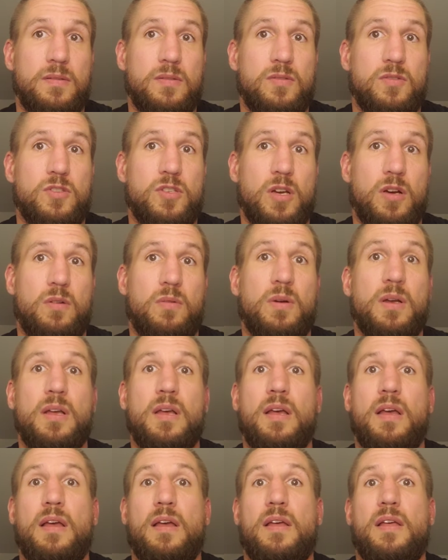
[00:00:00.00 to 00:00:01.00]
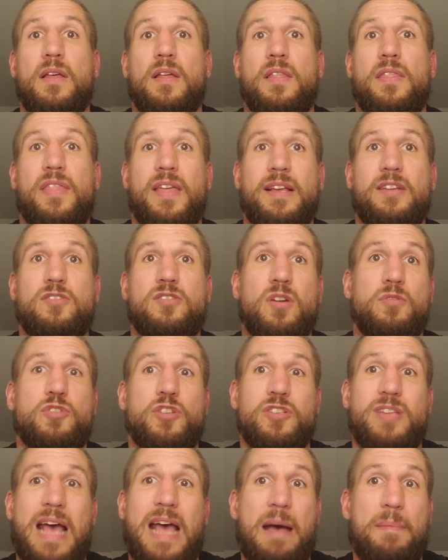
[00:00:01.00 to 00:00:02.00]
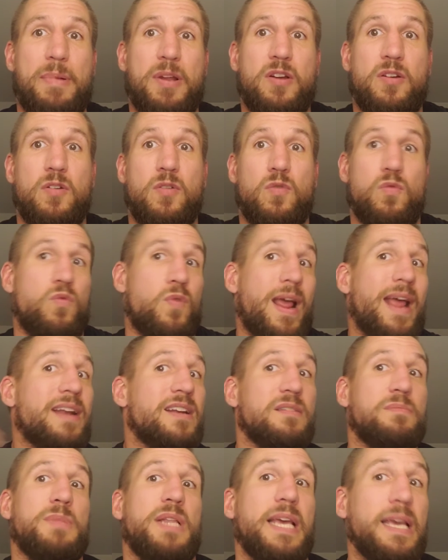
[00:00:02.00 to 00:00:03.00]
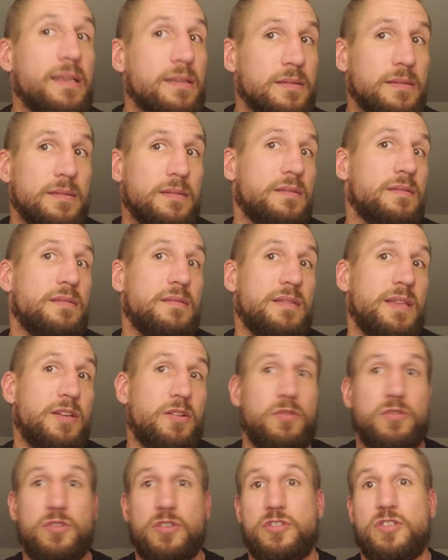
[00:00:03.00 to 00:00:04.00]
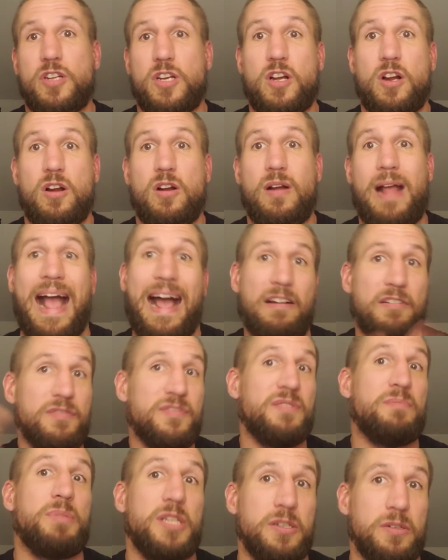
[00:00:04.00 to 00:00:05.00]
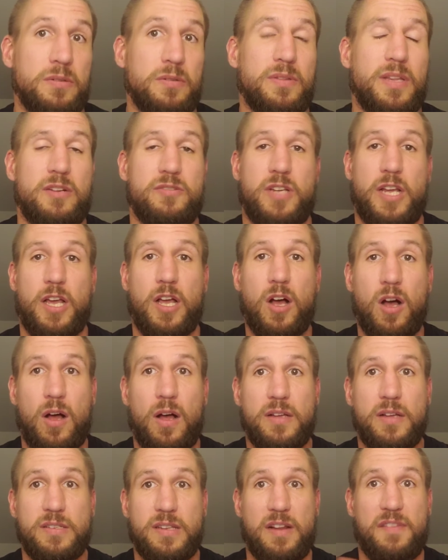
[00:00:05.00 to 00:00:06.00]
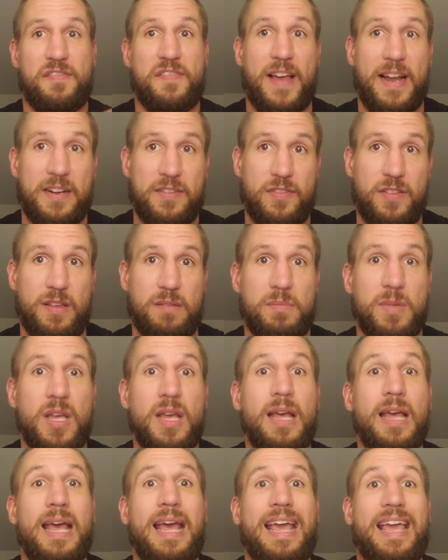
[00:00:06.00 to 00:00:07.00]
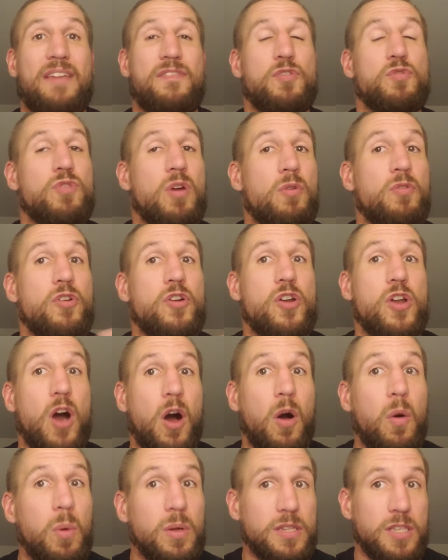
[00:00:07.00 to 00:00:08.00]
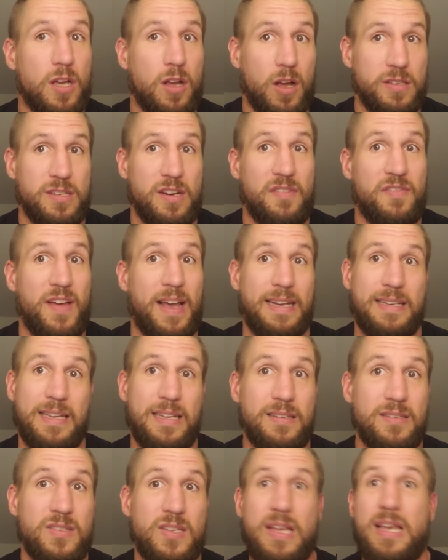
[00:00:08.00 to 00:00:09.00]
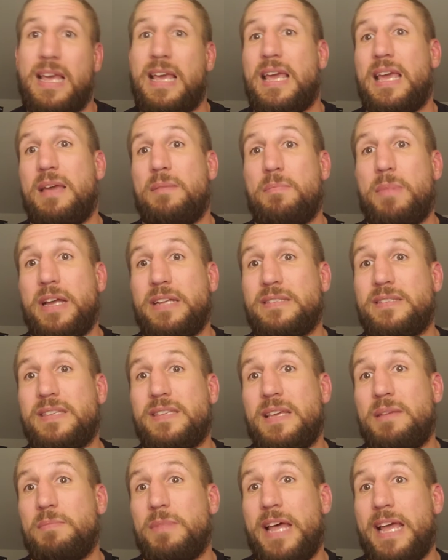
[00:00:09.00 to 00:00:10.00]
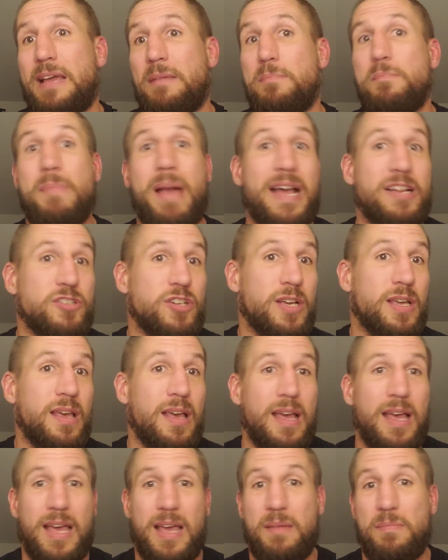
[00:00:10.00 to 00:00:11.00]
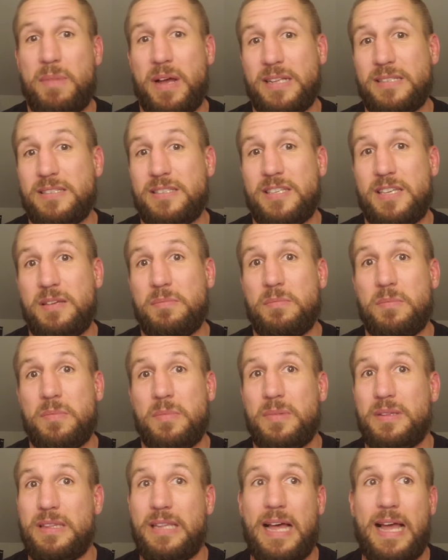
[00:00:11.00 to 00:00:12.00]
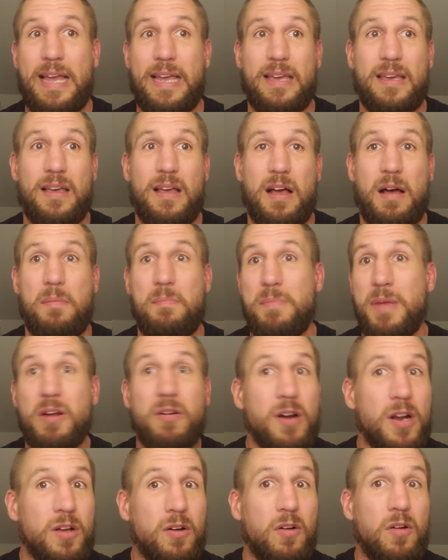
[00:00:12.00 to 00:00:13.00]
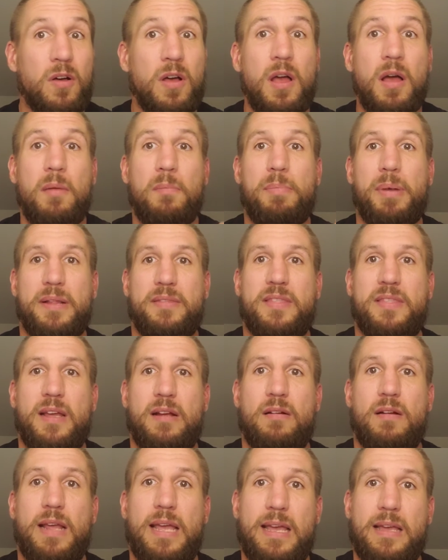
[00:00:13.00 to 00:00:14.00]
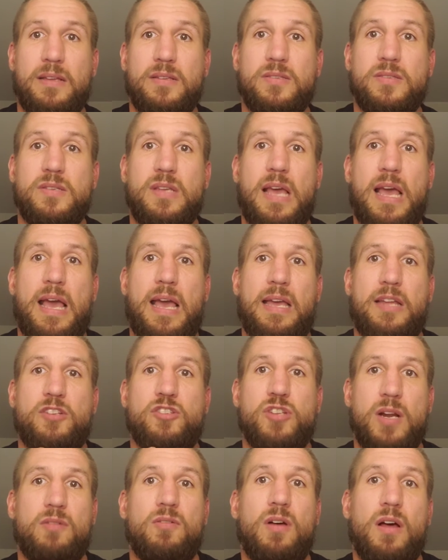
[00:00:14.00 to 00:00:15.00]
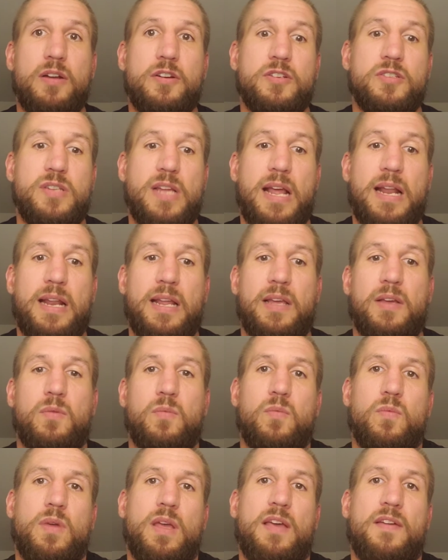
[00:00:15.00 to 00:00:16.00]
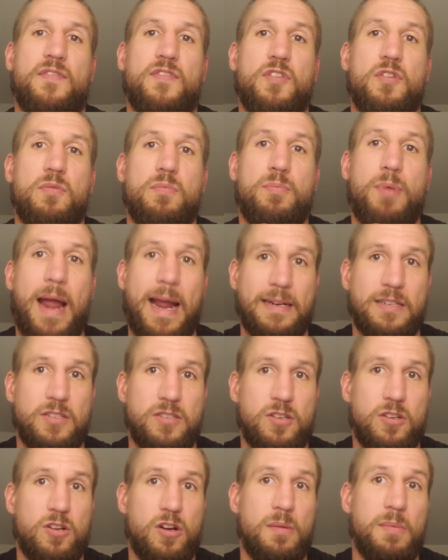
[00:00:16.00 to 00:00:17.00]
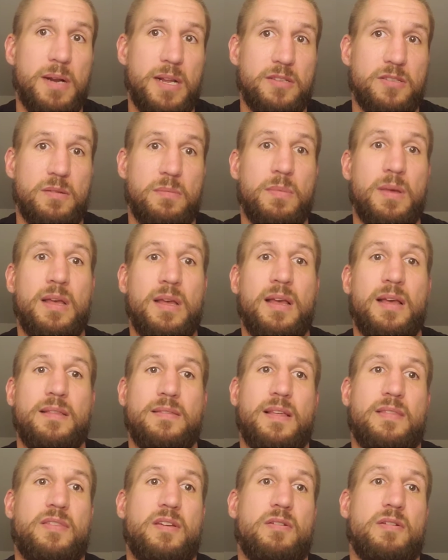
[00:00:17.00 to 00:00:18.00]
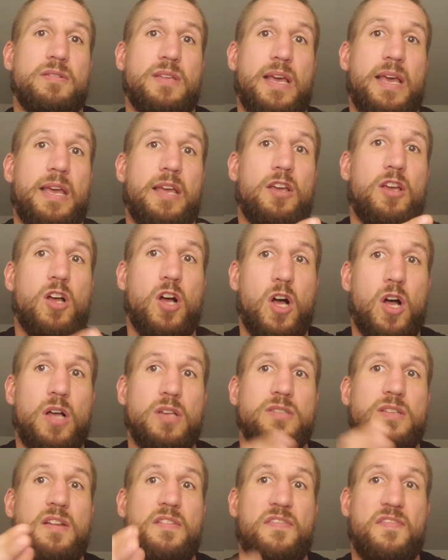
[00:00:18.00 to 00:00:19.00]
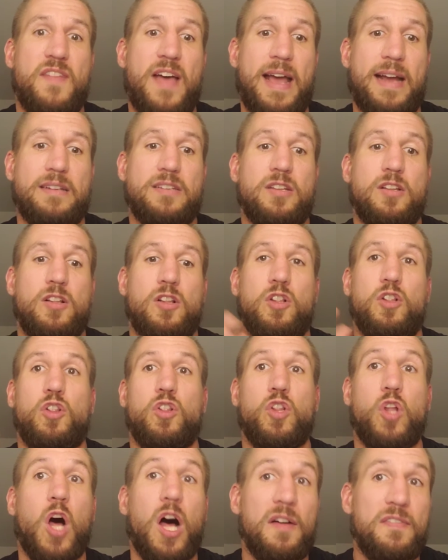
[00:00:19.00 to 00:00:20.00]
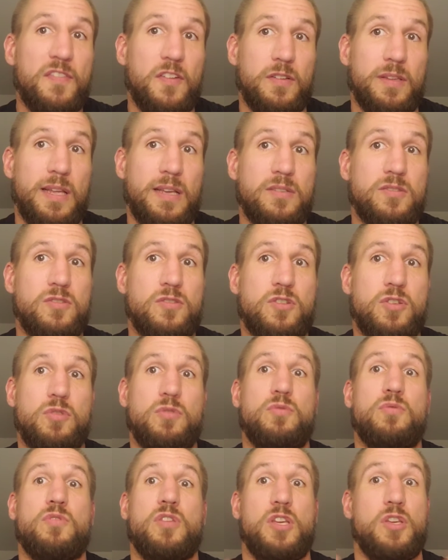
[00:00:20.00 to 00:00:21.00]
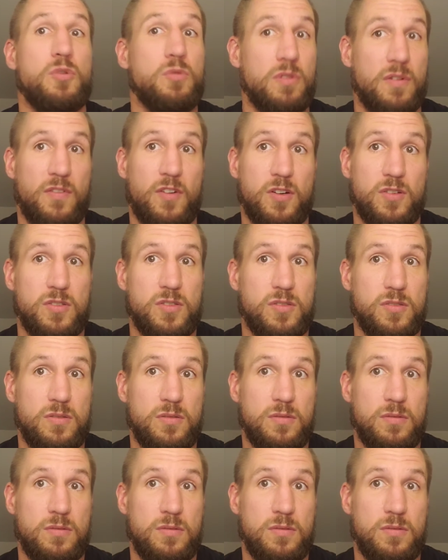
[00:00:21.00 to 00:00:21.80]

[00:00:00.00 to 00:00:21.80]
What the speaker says: So things don't just happen randomly. They don't just occur out of the blue. There's a cause and effect for them. If you don't know what the cause and effect is, it might seem like magic, it might seem like a miracle, but there is a general understanding, if you practice determinism, that there is a cause and effect lawfulness to the universe.